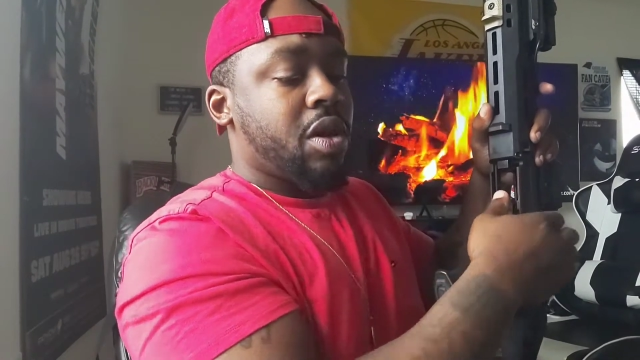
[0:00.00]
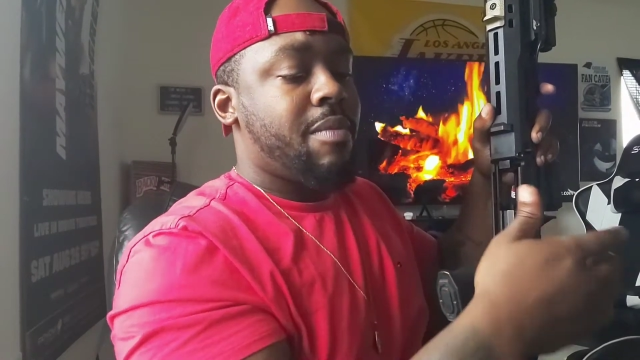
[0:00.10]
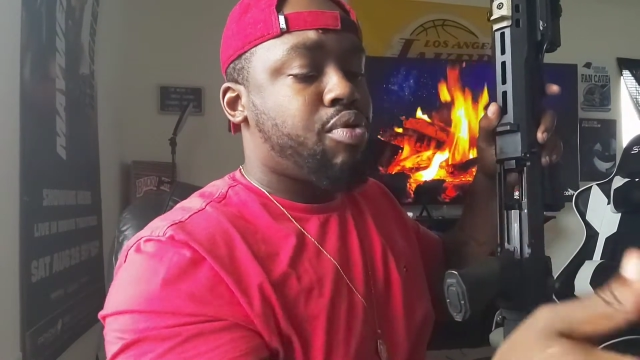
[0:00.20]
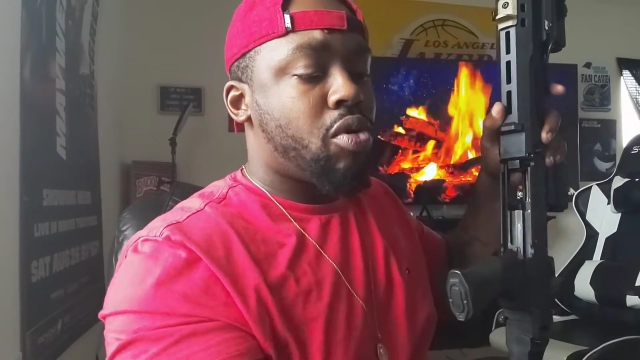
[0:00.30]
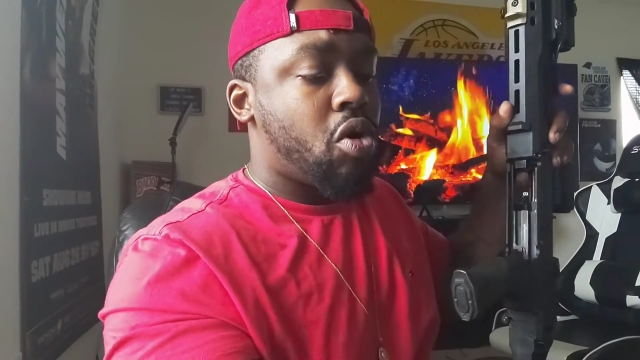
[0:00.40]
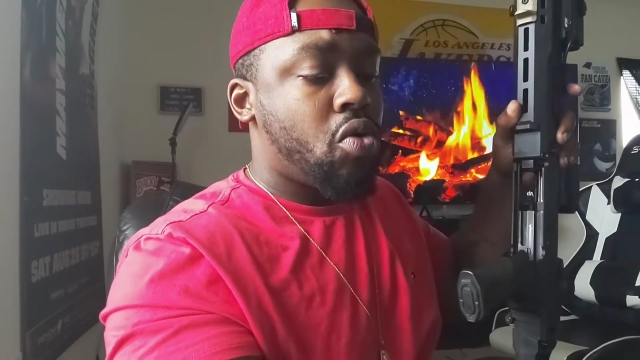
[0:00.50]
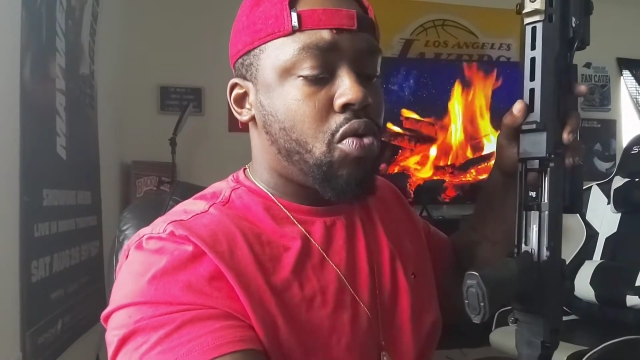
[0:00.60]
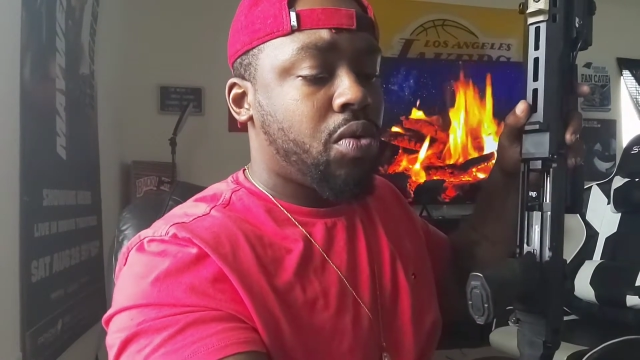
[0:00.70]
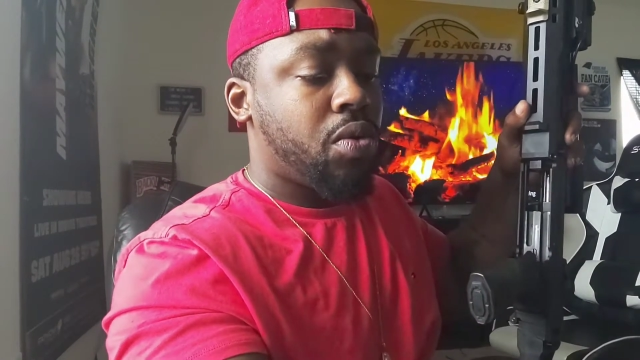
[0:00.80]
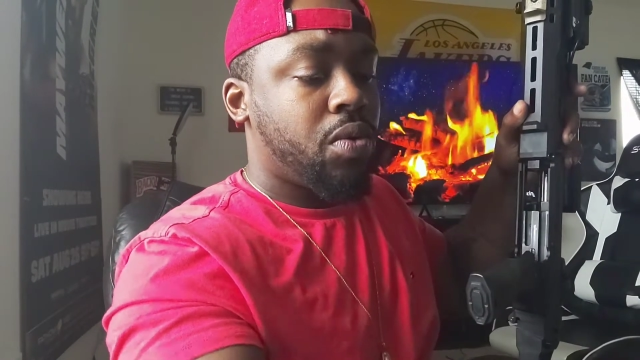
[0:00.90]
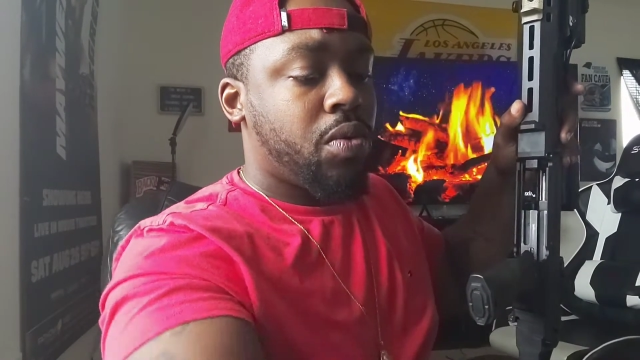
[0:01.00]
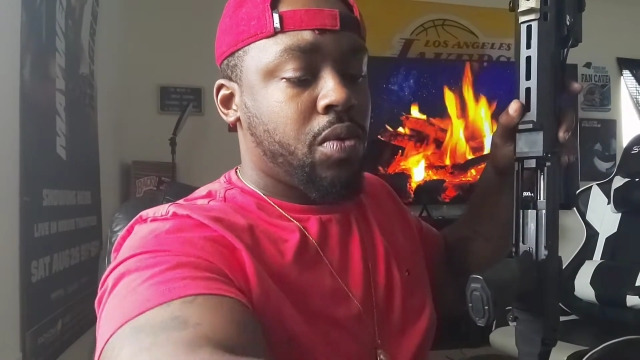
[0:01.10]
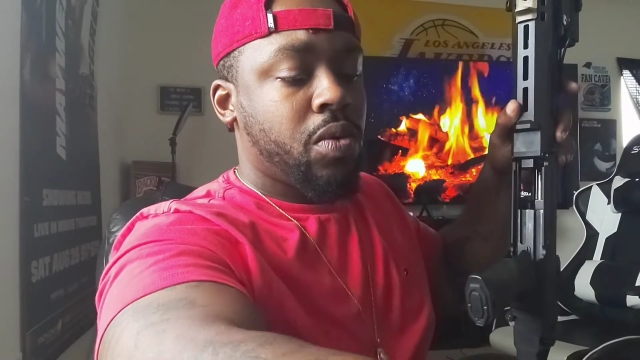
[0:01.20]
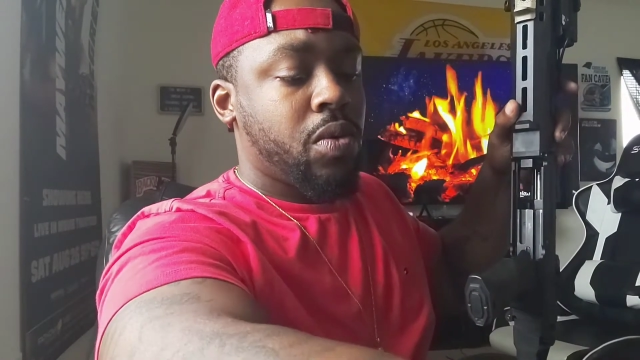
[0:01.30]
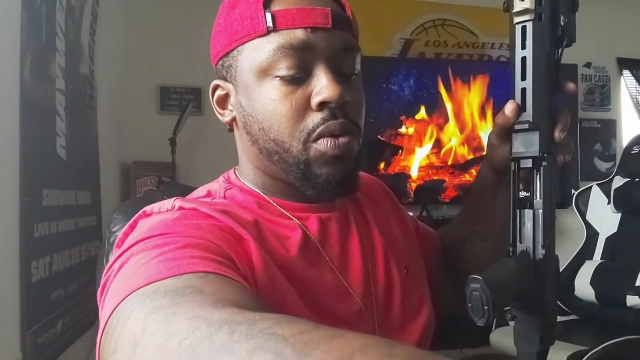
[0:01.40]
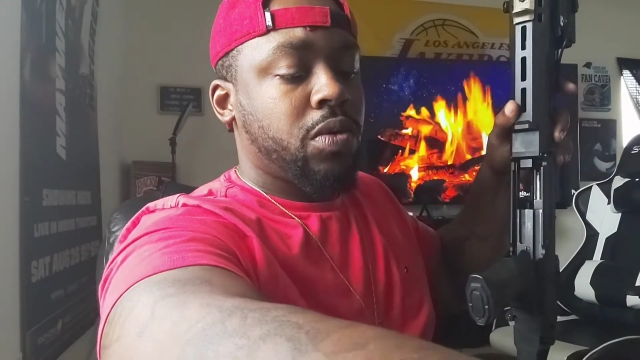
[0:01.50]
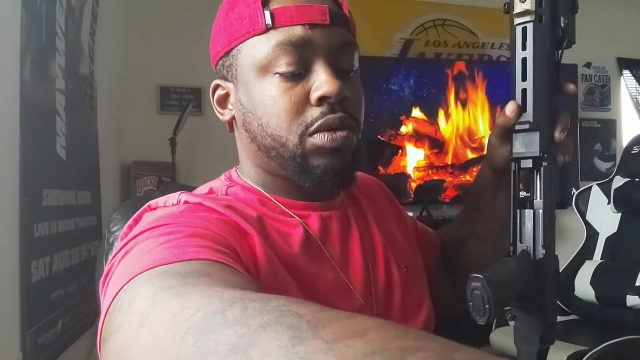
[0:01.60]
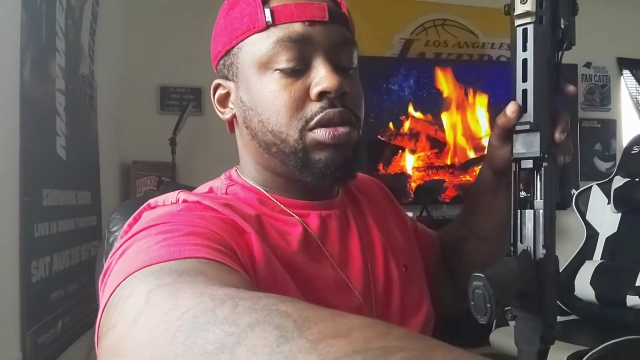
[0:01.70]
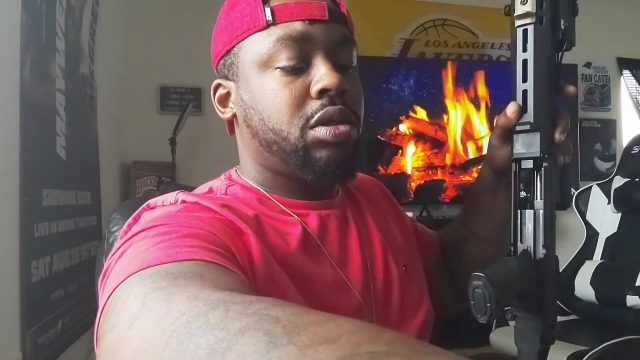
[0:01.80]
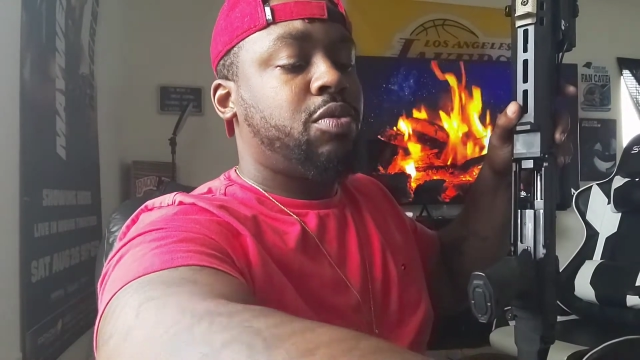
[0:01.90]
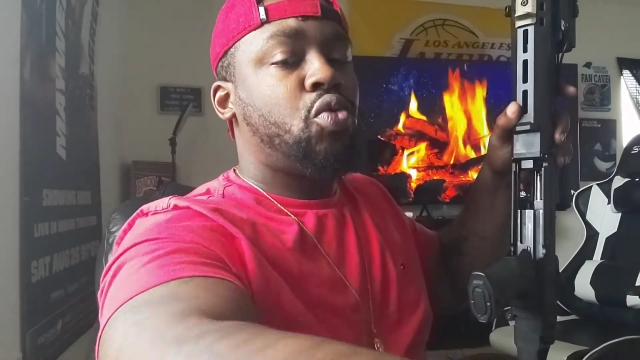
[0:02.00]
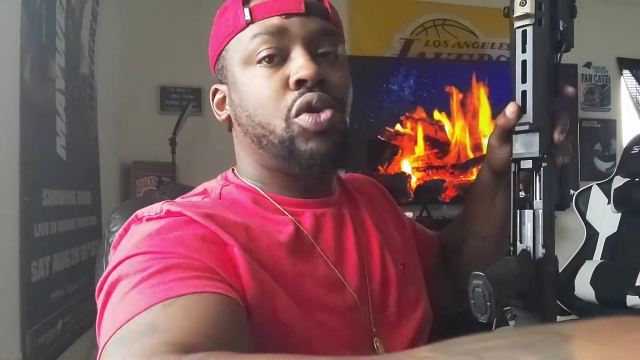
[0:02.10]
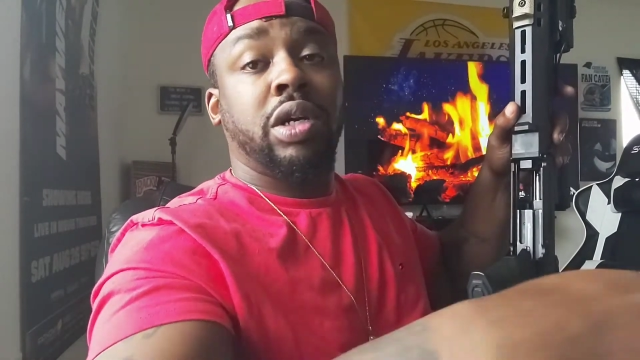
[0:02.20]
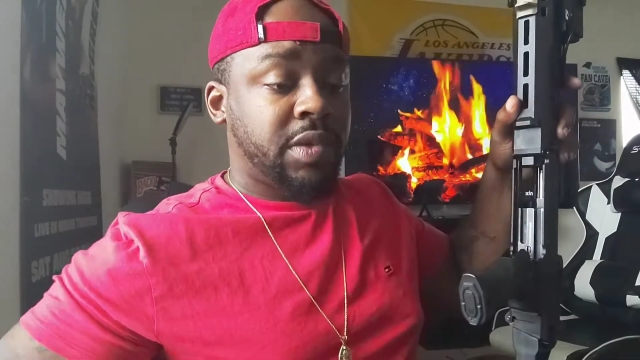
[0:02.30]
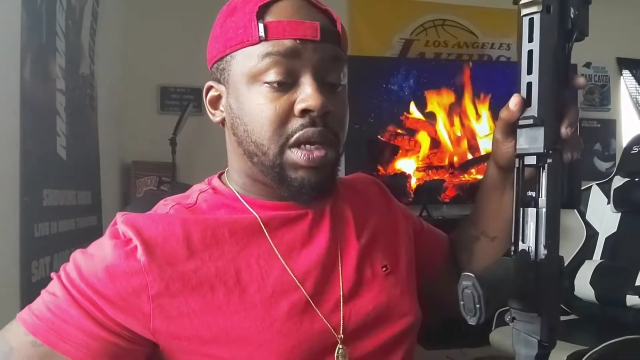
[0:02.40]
pro number one,